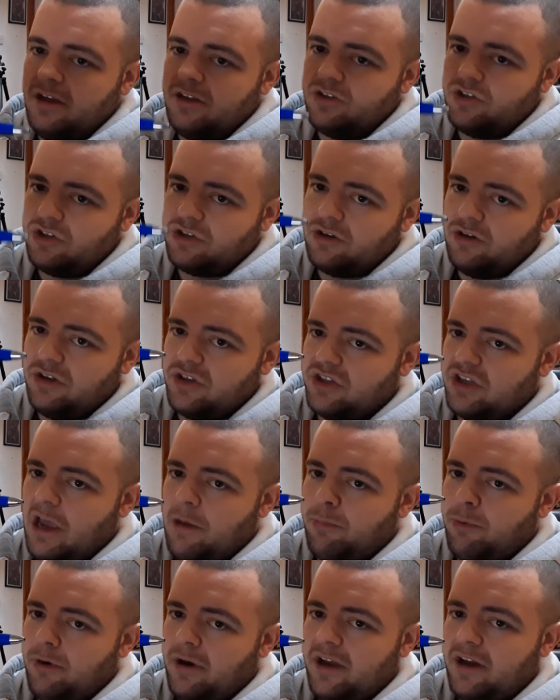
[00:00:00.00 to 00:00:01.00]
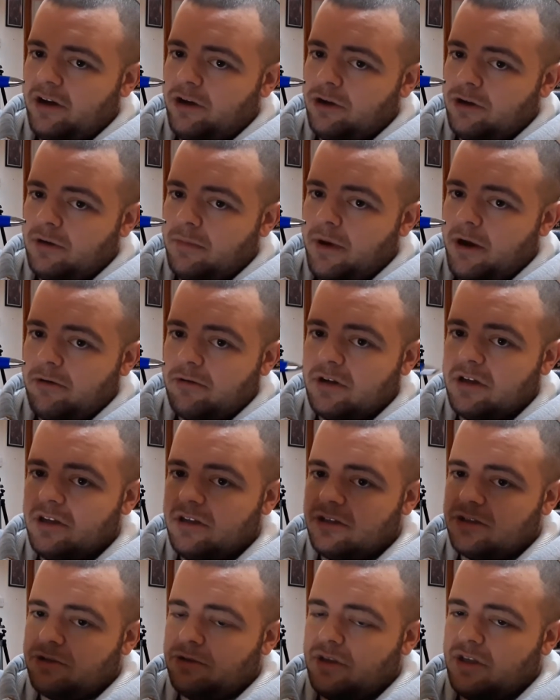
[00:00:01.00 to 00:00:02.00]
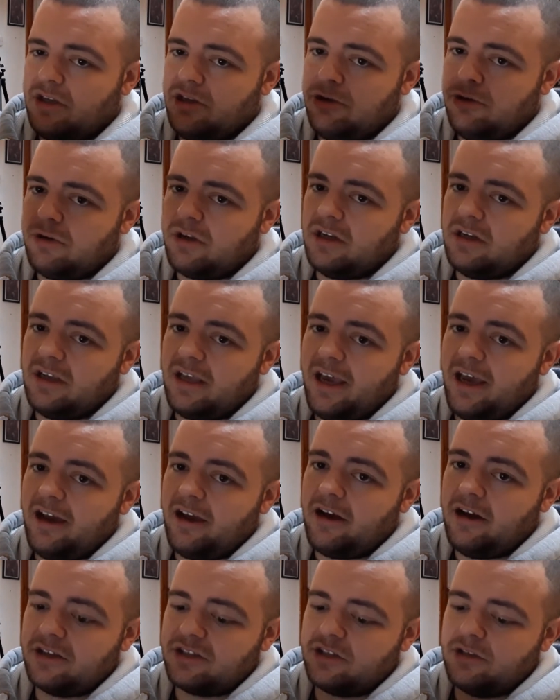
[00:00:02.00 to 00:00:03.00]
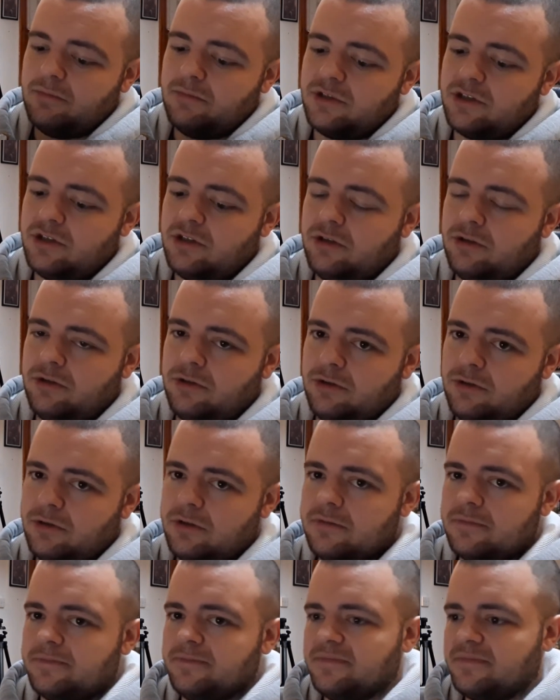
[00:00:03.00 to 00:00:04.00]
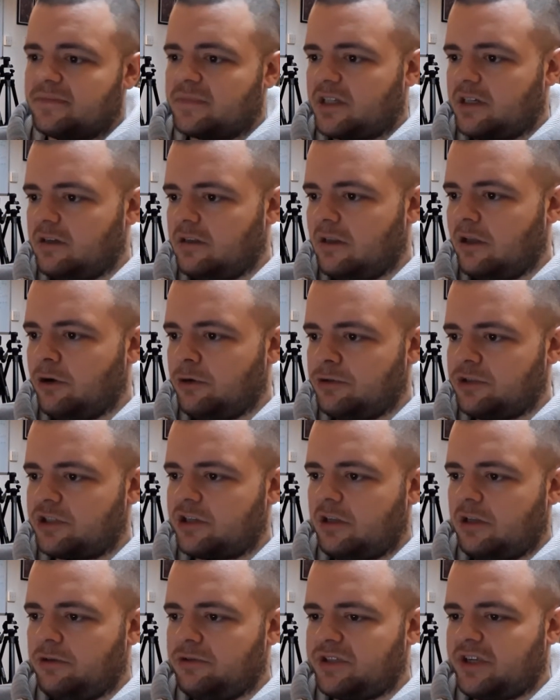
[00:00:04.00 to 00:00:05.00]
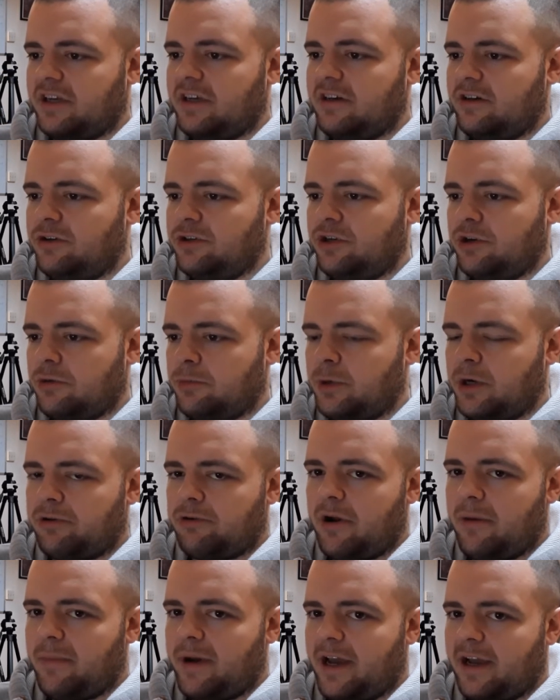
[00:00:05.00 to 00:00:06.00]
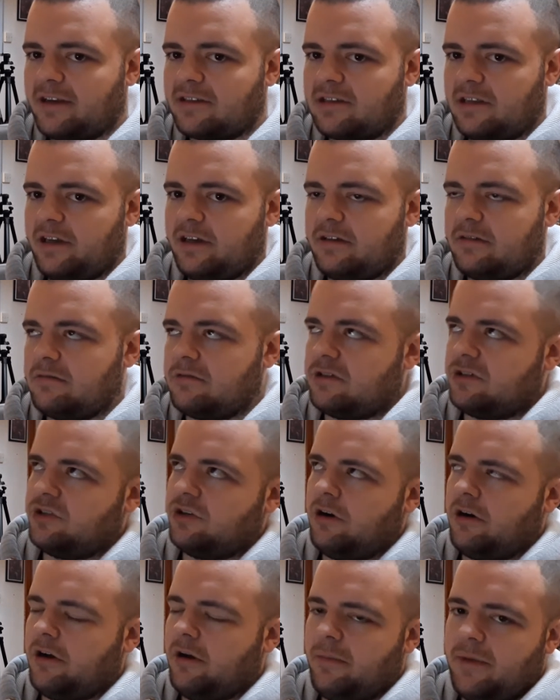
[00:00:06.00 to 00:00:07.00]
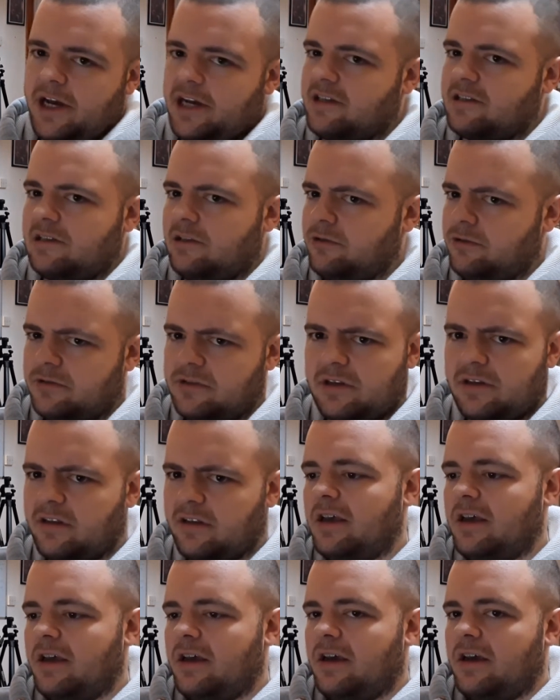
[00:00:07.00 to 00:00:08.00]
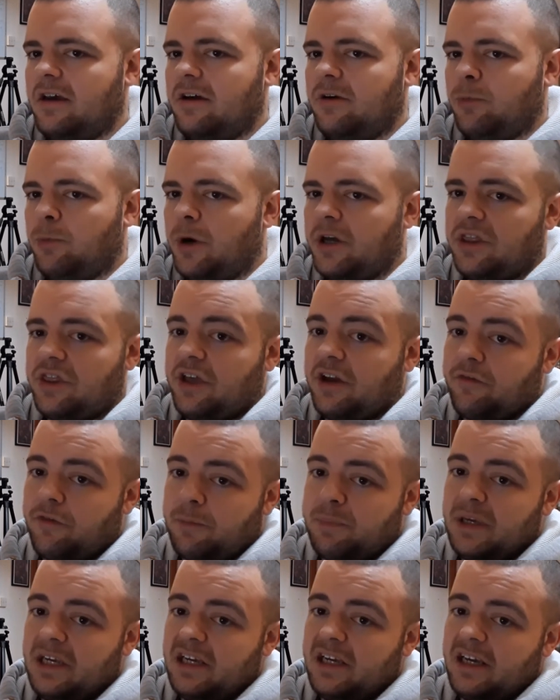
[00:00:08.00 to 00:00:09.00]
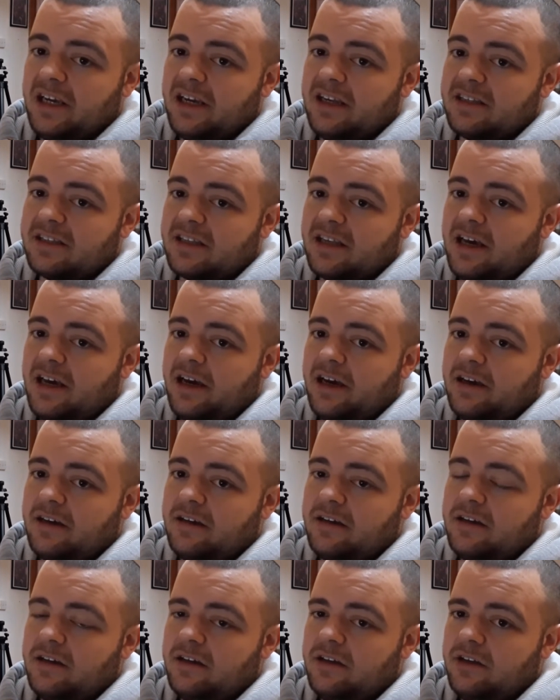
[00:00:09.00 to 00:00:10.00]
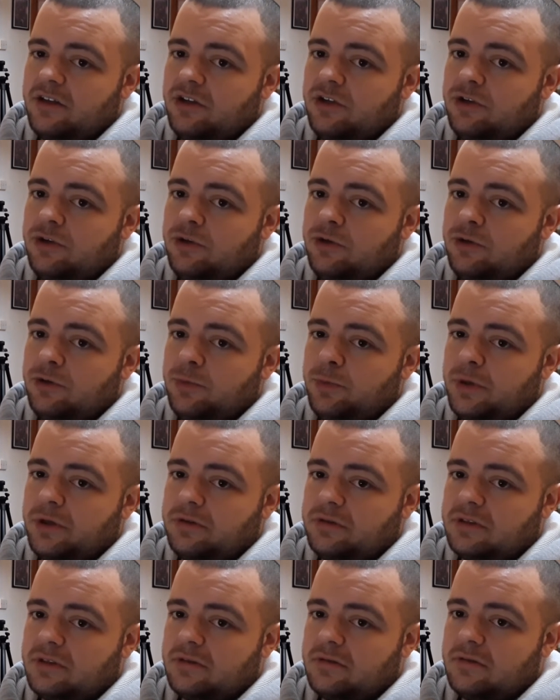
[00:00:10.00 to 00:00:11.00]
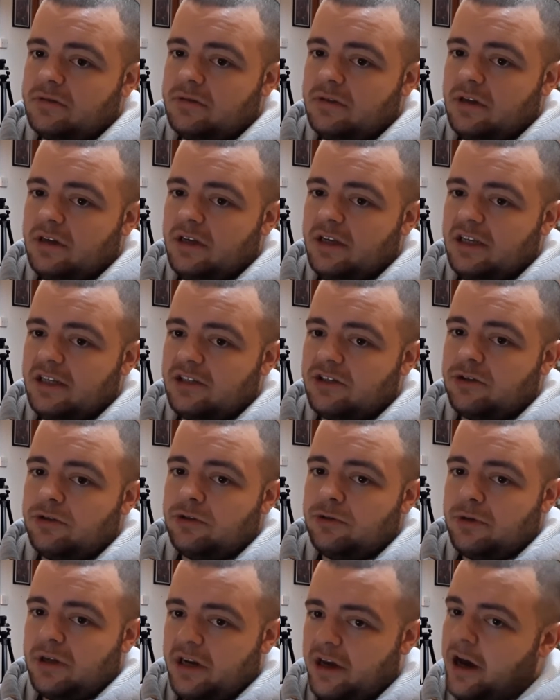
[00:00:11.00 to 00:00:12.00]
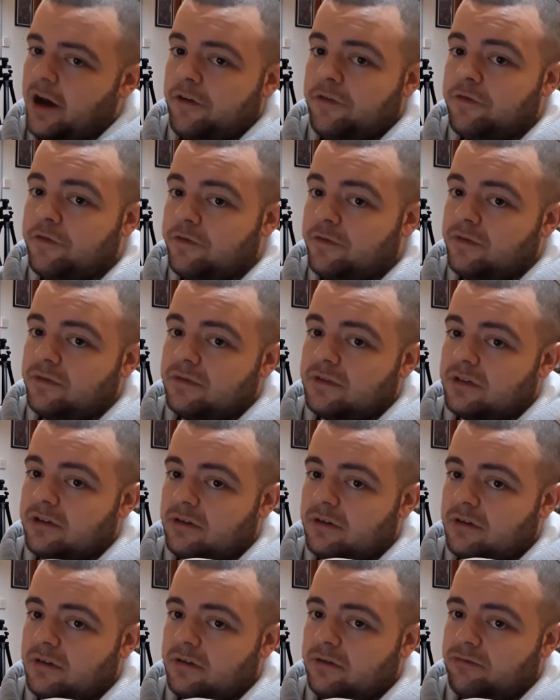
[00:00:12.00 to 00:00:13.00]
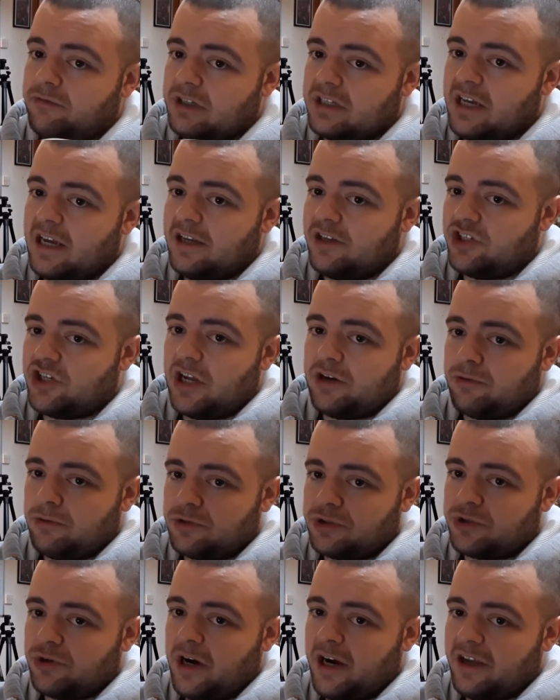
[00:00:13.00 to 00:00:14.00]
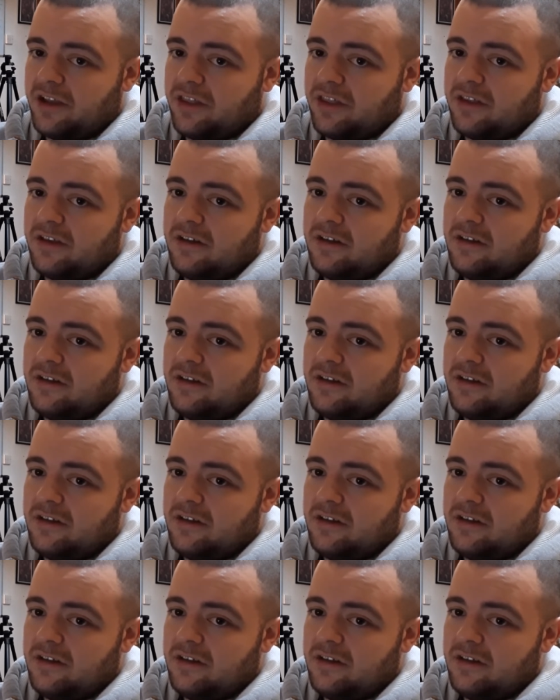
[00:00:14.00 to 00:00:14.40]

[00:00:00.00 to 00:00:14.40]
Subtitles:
is just going to separate a good amount, so that you can get accustomed to loads closing in on your 1 rep max, like circa max loads, I think. One thing for peaking is that you will need to do enough to retain general strength.